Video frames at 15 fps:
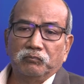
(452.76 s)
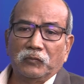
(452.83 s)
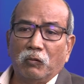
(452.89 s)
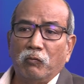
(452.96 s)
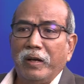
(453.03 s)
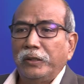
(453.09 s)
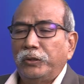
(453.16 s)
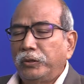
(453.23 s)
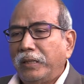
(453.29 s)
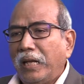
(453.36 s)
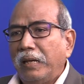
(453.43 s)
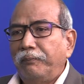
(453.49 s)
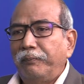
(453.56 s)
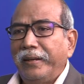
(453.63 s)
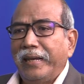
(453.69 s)
why should I
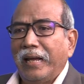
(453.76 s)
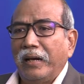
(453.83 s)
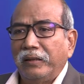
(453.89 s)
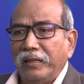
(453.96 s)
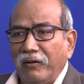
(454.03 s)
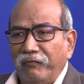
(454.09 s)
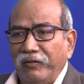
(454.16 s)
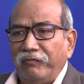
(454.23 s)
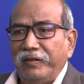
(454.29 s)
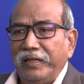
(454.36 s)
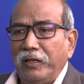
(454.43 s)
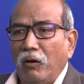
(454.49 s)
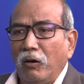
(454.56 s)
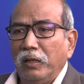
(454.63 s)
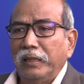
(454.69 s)
pay
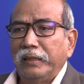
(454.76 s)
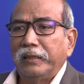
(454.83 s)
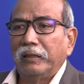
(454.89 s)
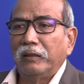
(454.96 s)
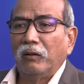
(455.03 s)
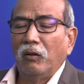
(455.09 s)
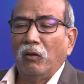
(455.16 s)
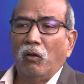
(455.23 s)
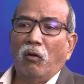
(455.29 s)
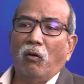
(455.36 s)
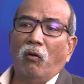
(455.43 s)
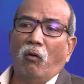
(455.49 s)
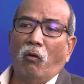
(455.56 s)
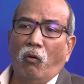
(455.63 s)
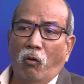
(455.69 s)
$150
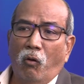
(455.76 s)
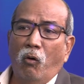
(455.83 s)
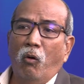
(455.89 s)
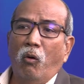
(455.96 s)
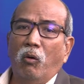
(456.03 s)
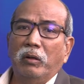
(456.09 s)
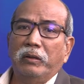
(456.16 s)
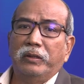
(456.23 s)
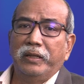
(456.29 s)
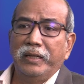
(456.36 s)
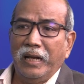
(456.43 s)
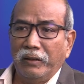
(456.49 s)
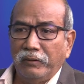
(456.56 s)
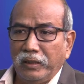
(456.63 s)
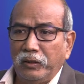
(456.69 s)
or
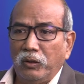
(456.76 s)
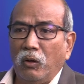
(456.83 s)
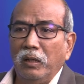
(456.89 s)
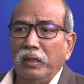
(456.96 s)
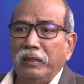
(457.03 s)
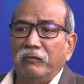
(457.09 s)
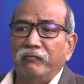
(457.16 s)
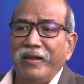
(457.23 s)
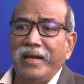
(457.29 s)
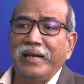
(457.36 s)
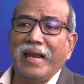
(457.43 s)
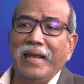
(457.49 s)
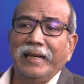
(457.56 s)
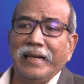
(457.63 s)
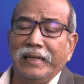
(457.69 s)
$300 when
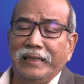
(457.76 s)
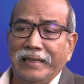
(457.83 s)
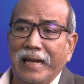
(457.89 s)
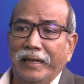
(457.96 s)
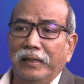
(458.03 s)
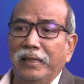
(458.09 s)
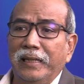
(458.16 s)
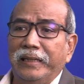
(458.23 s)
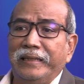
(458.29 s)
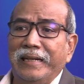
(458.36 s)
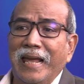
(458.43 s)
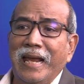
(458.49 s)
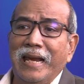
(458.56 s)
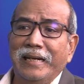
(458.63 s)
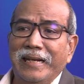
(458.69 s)
I can settle it
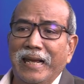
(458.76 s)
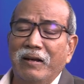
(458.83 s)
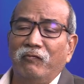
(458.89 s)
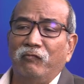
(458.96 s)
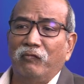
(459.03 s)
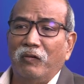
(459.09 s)
there and then?